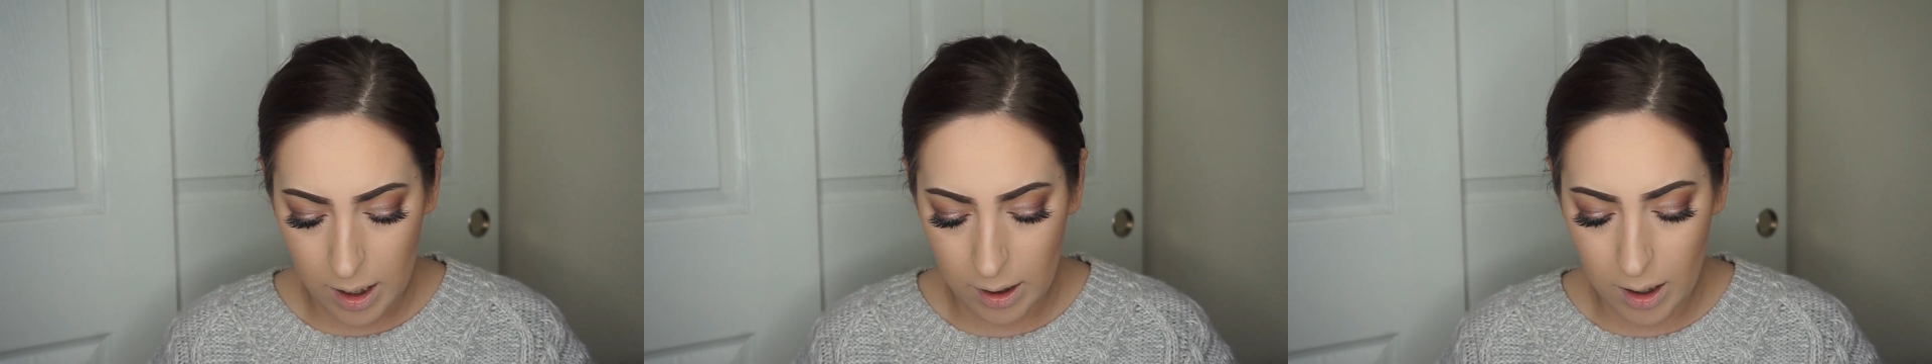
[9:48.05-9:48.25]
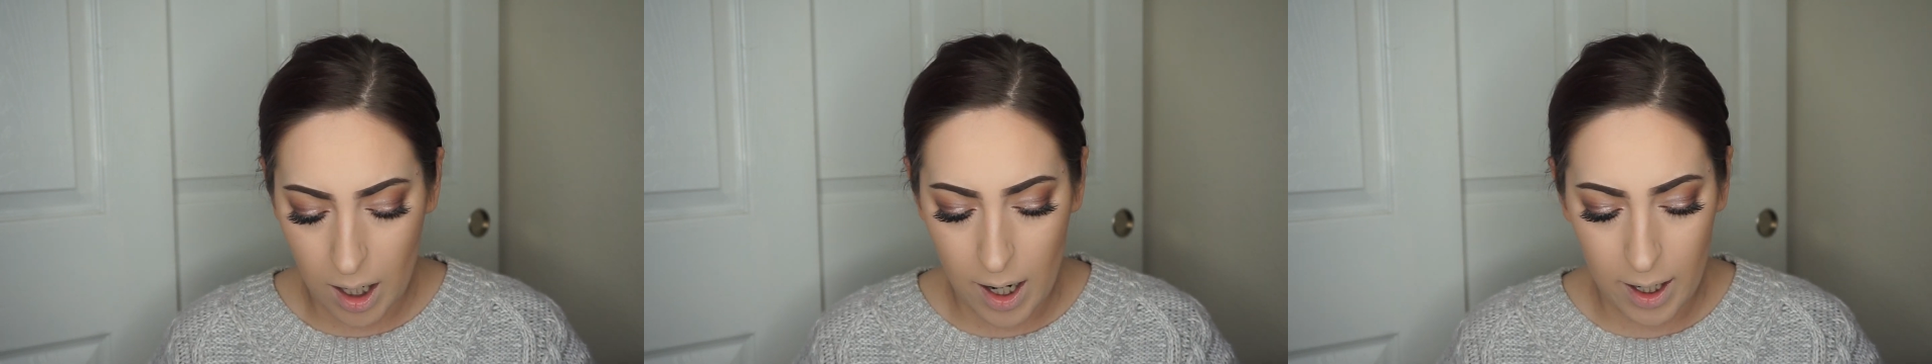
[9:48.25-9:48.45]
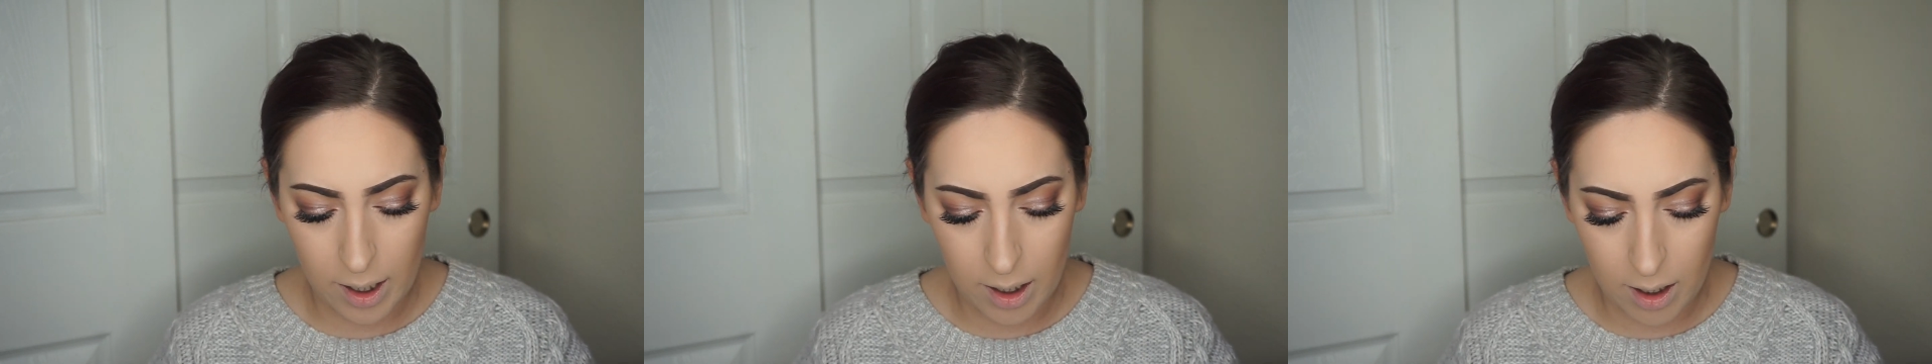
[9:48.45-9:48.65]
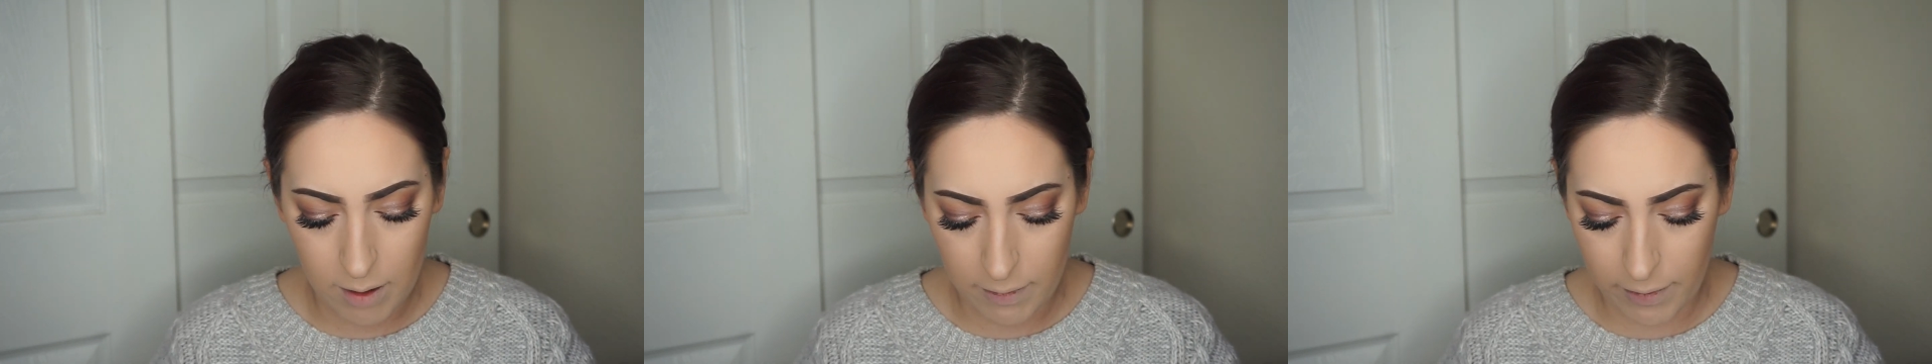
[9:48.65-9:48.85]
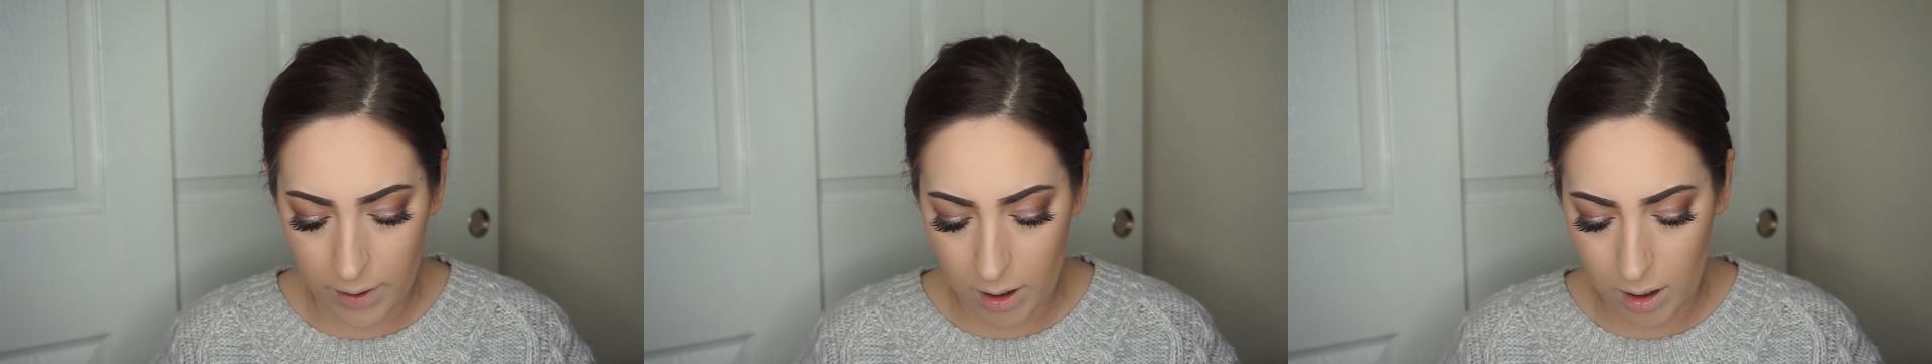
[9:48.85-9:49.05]
kind
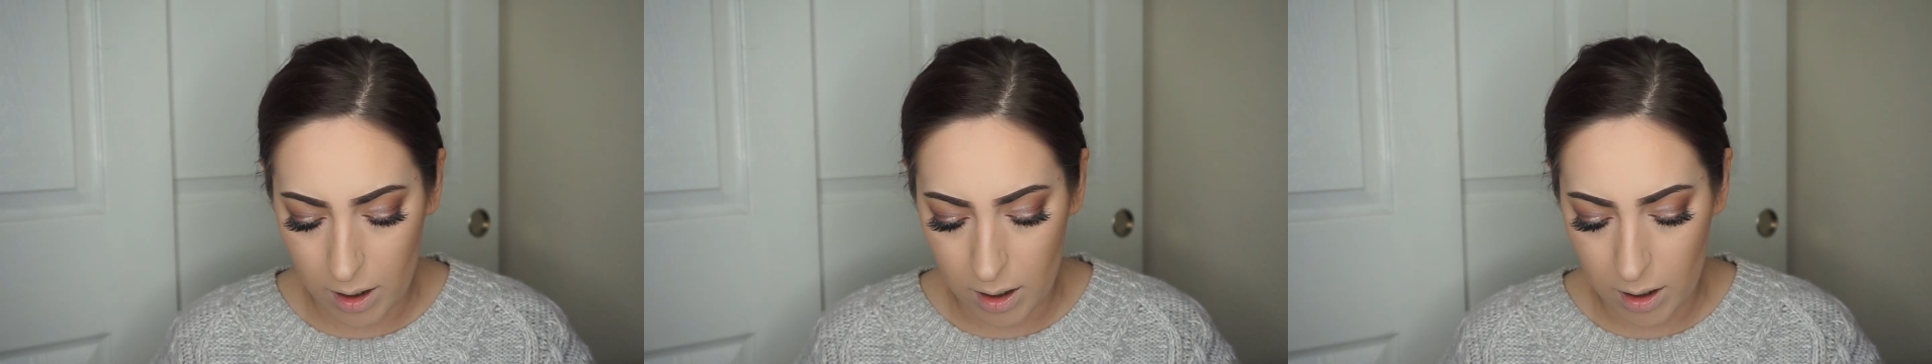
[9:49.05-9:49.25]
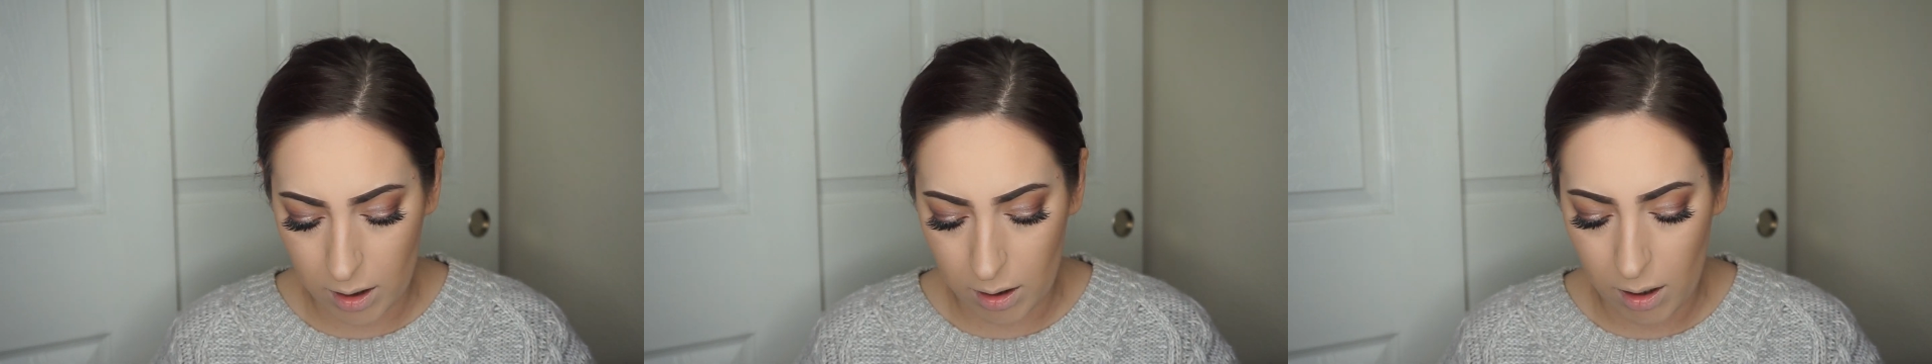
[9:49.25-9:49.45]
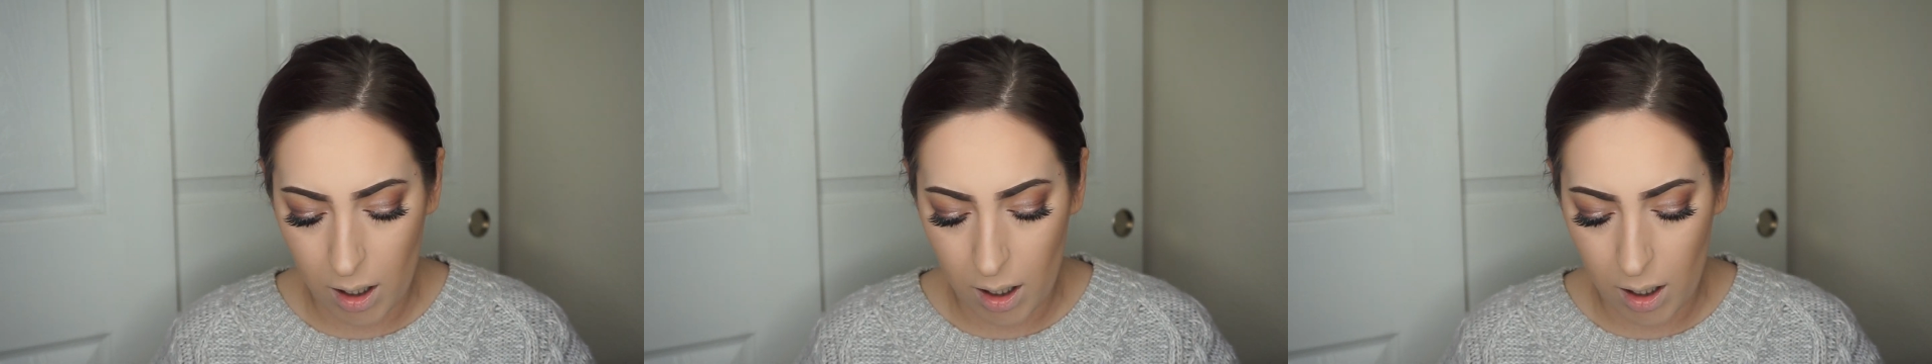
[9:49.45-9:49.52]
of